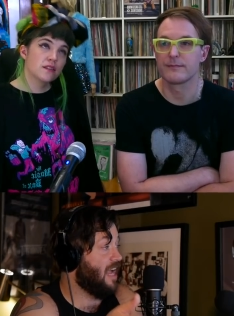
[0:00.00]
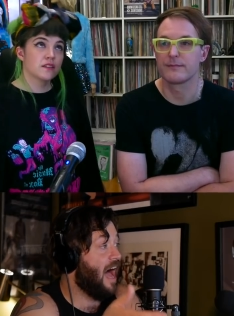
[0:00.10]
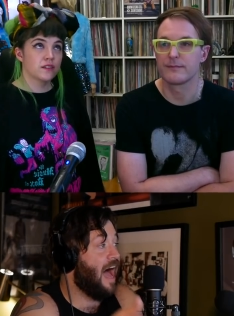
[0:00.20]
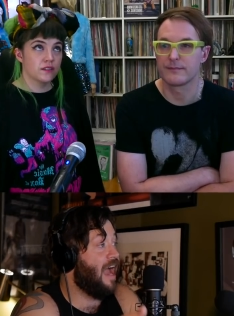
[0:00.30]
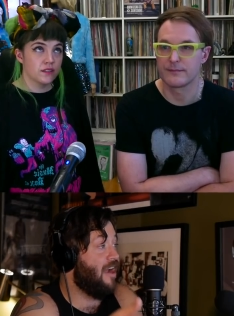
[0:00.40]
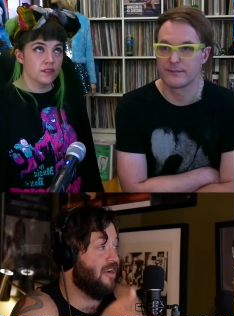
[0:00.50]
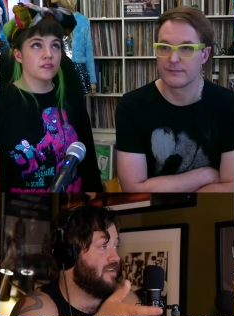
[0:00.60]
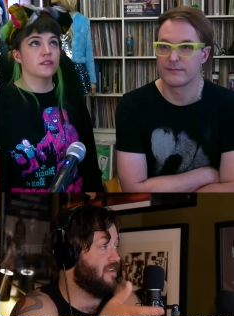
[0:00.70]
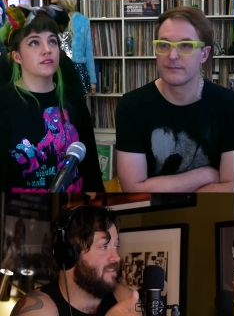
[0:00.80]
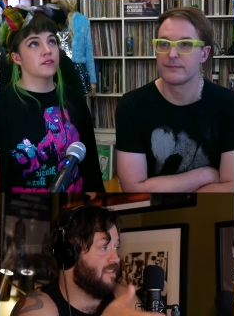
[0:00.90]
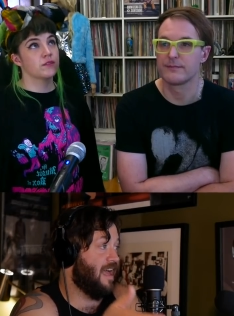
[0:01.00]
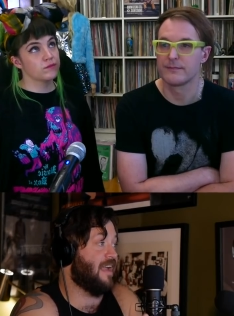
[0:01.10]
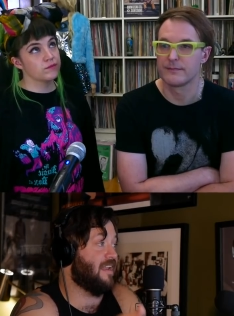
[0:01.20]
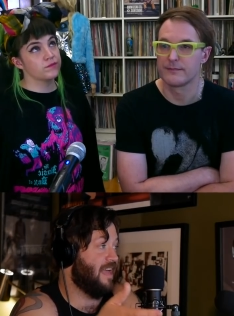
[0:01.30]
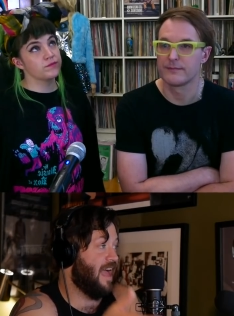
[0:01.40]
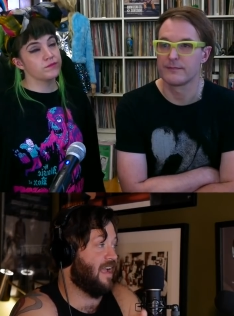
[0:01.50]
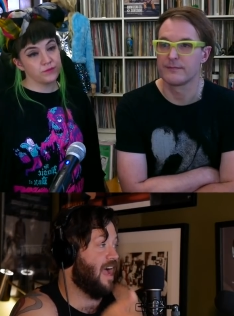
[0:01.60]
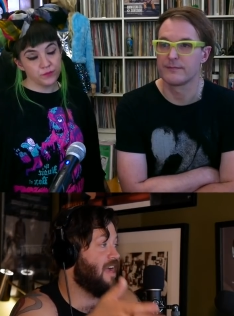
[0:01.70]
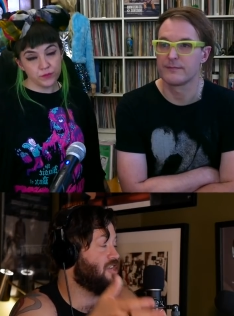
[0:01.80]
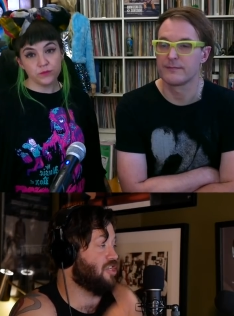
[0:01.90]
Speaker 1: hired that that
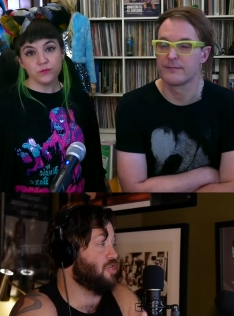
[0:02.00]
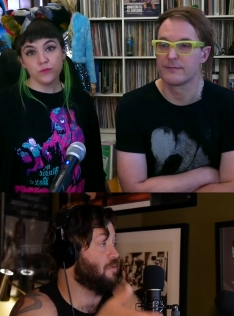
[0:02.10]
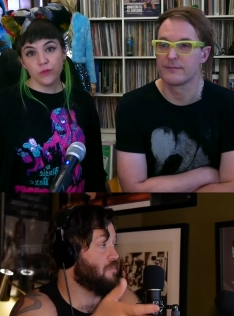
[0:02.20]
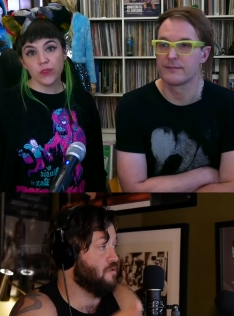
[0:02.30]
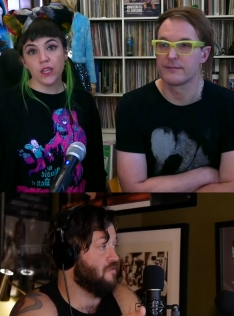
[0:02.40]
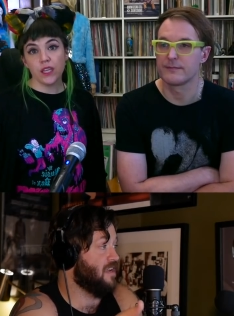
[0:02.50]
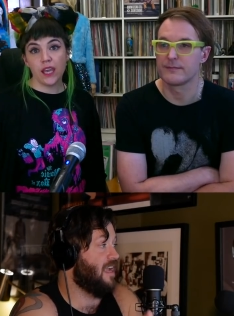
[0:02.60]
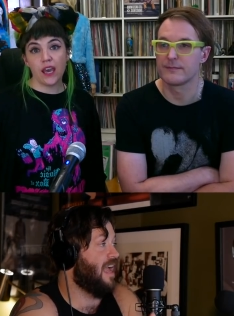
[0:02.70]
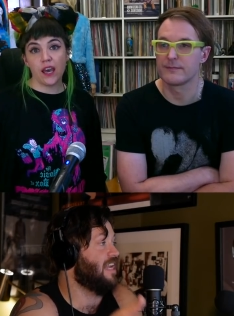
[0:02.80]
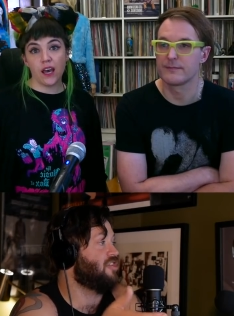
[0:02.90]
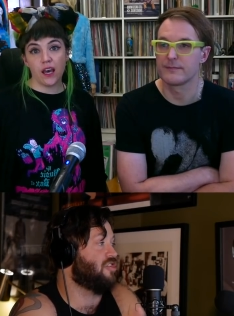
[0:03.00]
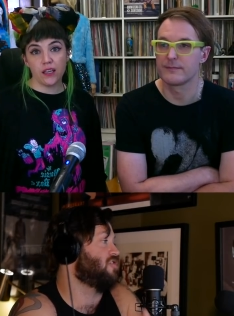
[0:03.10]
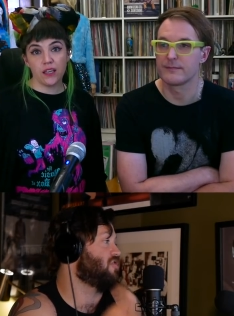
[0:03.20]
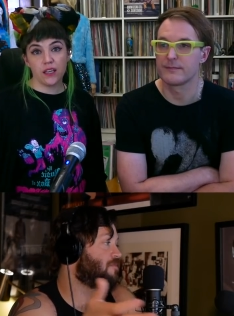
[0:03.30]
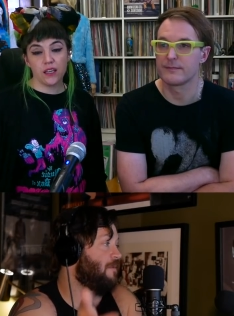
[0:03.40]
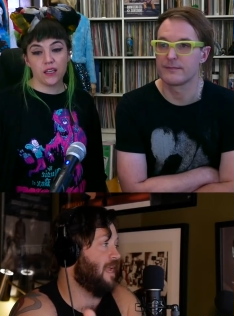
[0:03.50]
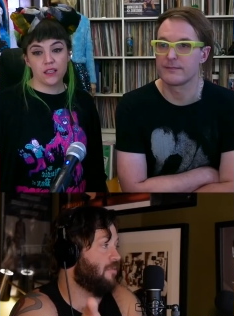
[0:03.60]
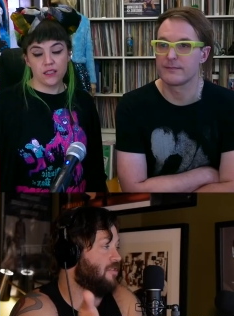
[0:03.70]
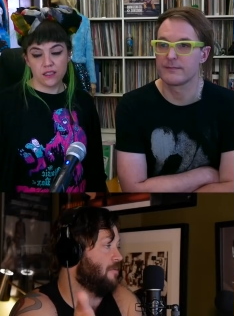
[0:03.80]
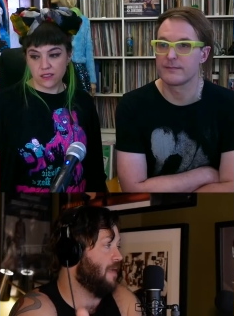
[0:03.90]
guy to do a movie, yeah. and he should have just been
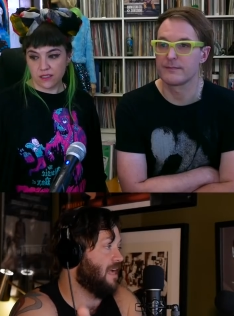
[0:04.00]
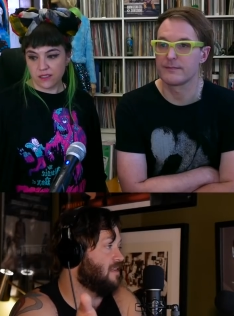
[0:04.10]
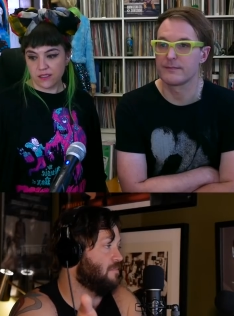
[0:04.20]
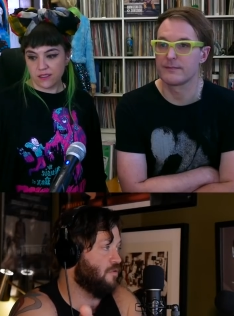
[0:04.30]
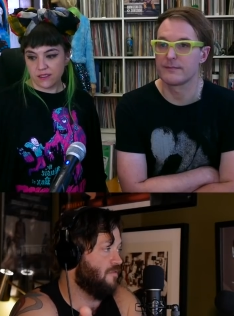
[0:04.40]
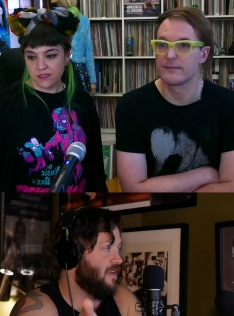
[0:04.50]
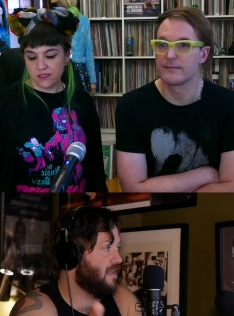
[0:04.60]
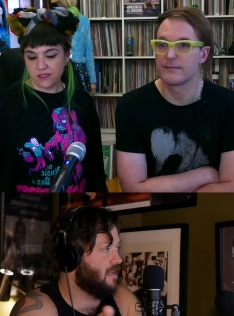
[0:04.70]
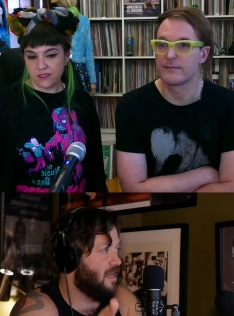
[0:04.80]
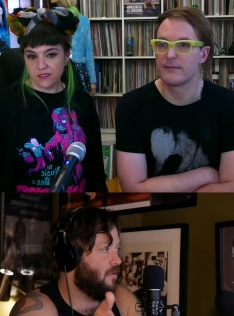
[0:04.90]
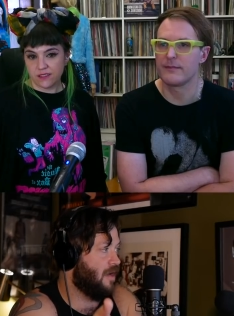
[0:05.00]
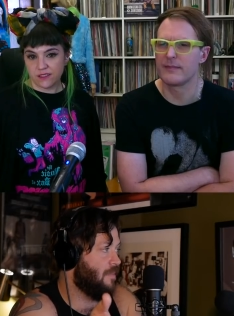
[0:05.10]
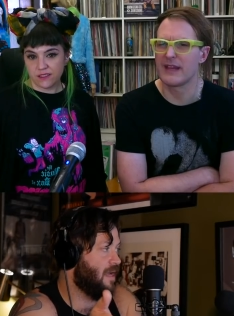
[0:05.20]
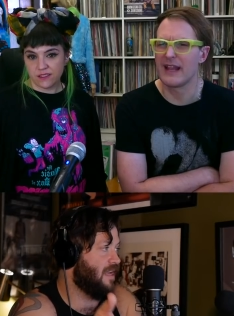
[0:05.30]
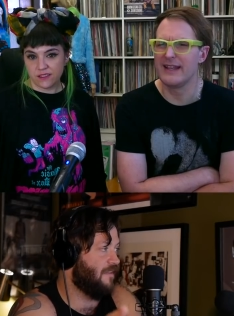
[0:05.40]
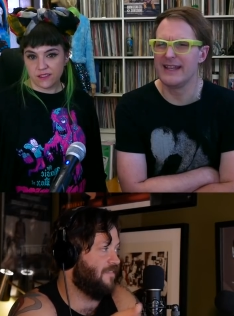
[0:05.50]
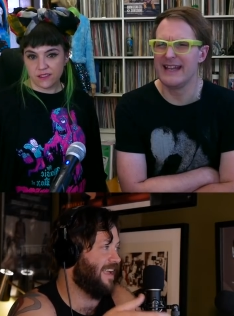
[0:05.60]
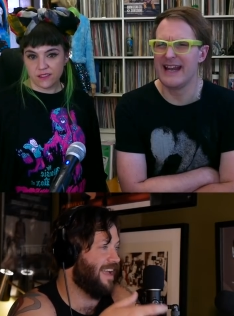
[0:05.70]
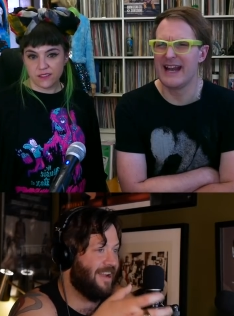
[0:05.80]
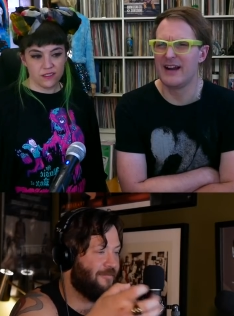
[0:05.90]
able to make his movie. You know what I mean? If
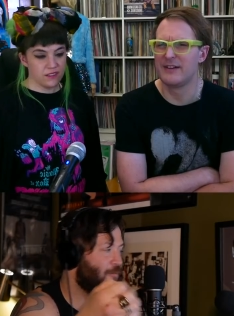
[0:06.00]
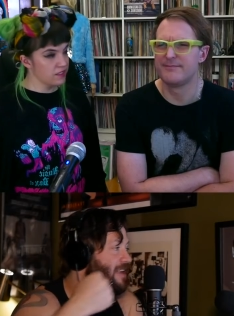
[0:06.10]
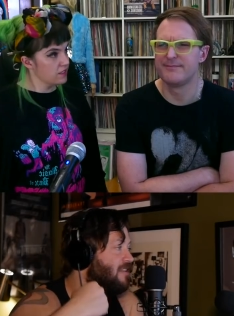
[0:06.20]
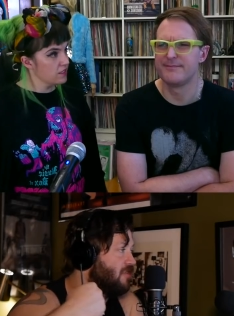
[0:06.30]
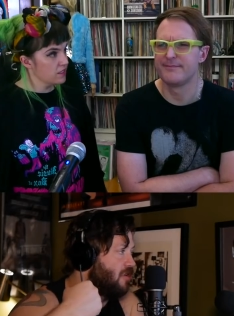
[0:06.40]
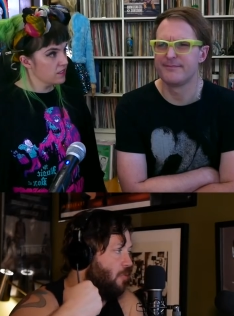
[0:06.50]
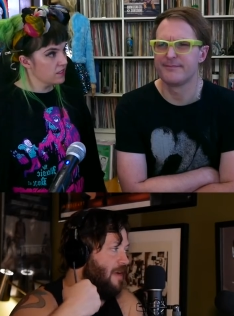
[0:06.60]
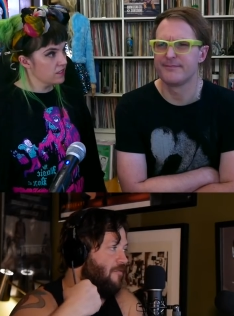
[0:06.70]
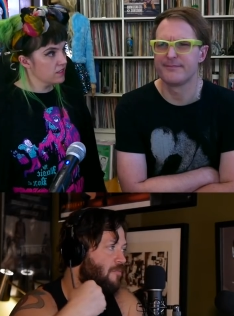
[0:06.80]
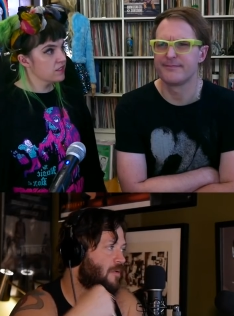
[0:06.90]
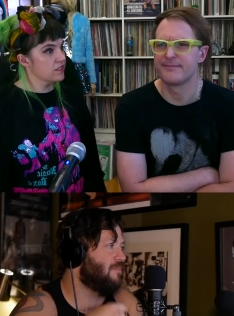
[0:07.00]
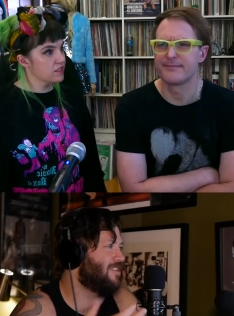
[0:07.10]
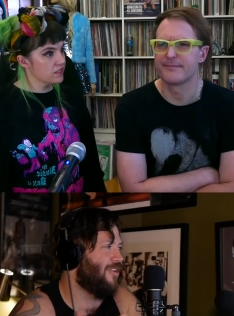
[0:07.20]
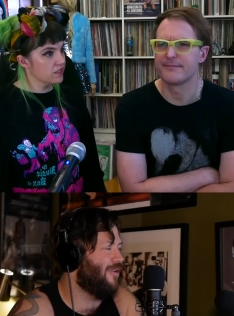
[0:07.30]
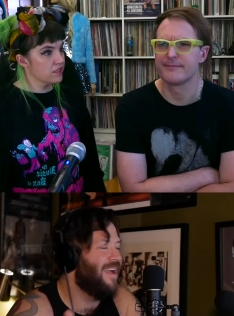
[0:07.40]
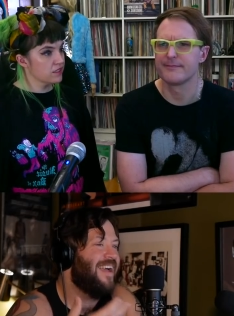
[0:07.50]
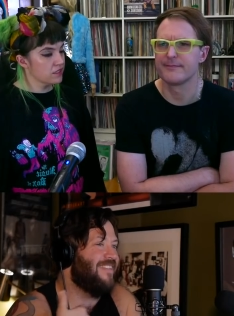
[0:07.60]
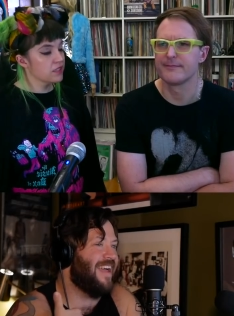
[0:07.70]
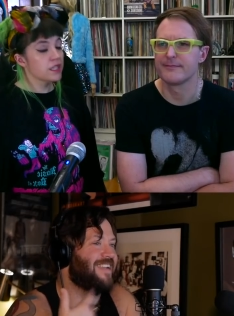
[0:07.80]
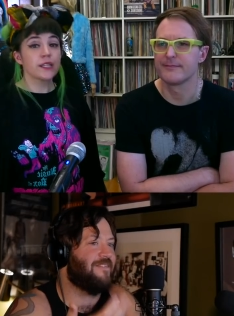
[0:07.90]
they yeah. kind of wrestled it away from him, so
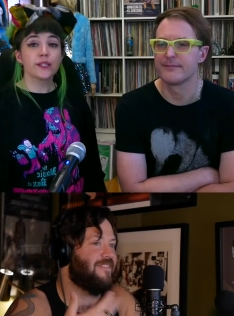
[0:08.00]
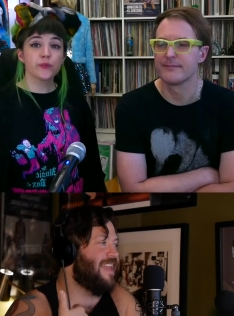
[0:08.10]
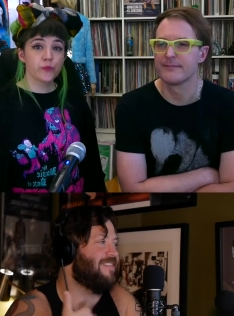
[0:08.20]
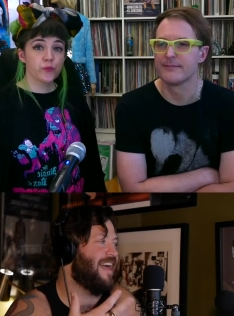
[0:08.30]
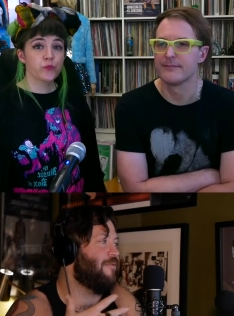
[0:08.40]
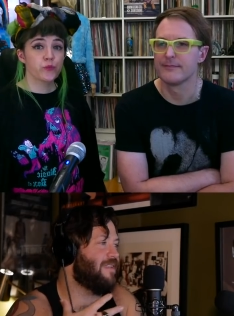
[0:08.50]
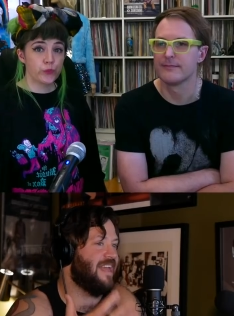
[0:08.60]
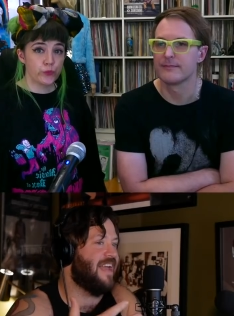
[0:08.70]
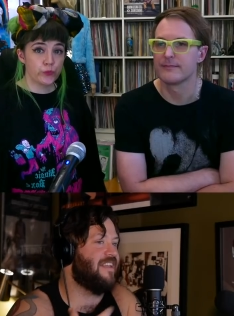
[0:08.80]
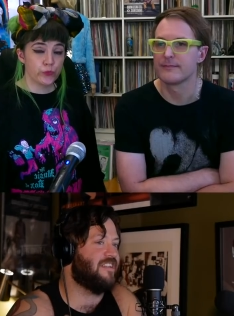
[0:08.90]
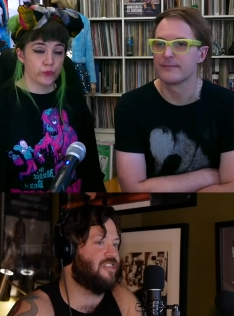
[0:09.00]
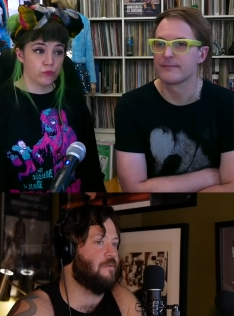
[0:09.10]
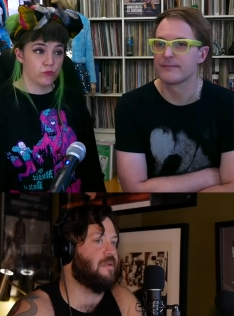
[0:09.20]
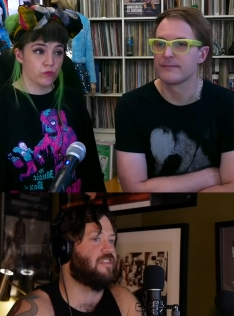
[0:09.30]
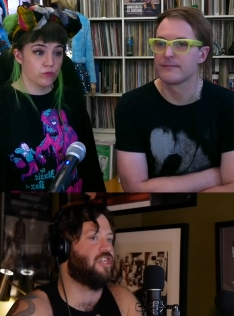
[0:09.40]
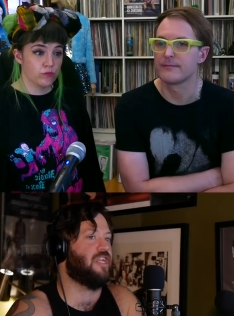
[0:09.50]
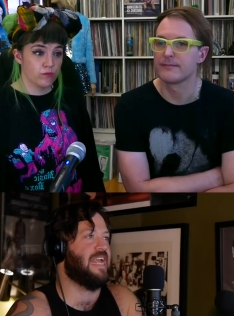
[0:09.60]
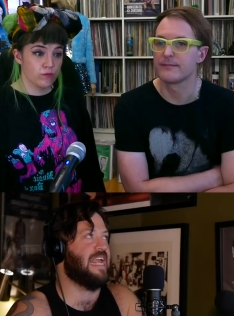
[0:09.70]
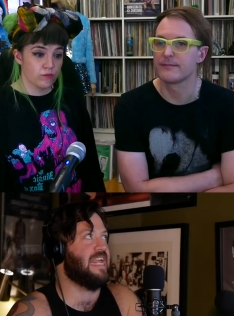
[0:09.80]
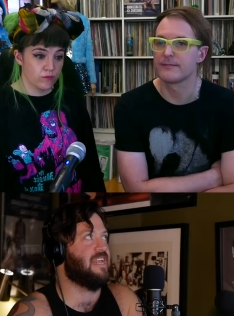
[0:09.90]
that's that that was that to to
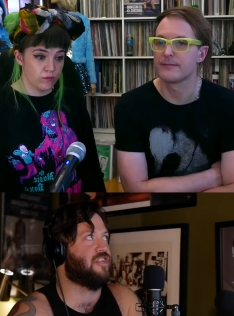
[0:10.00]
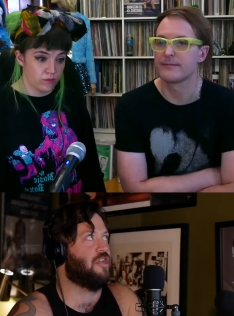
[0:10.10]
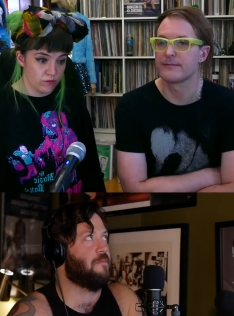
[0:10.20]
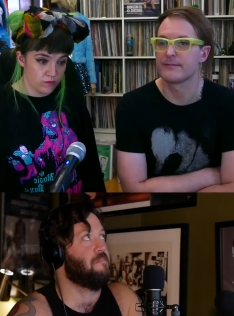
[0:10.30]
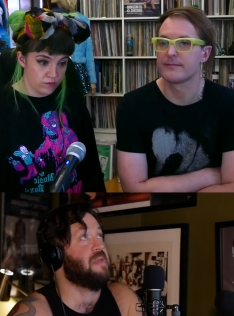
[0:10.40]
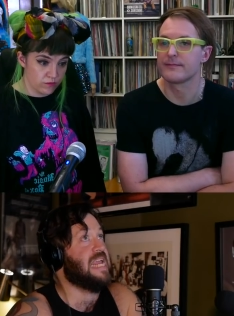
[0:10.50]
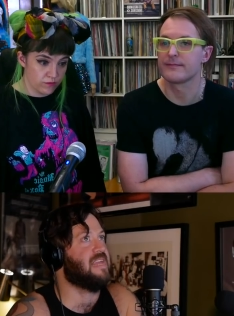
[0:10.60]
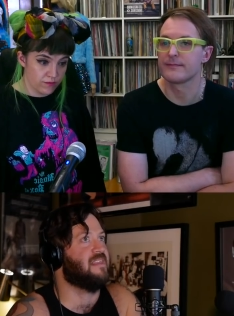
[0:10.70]
to me